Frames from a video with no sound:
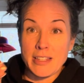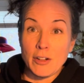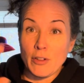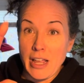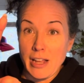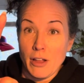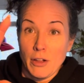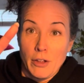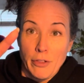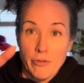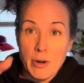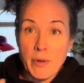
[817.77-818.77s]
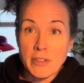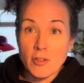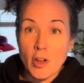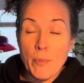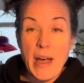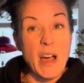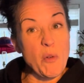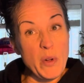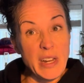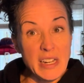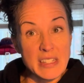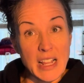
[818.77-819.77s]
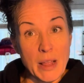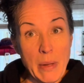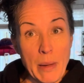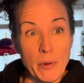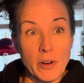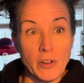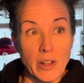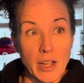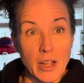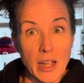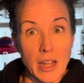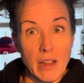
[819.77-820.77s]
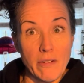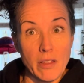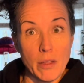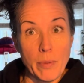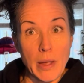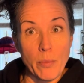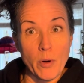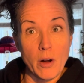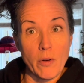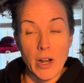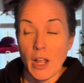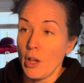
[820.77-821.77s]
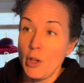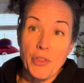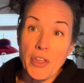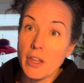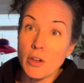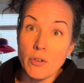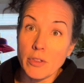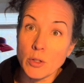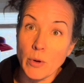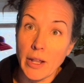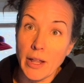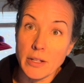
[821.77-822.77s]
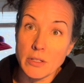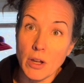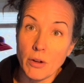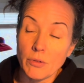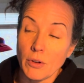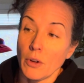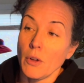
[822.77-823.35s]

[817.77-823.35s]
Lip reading: It'll like 3 months will go by. When do you see that paper? And you're like, I gave you the paper already. You think you're in the Twilight Zone?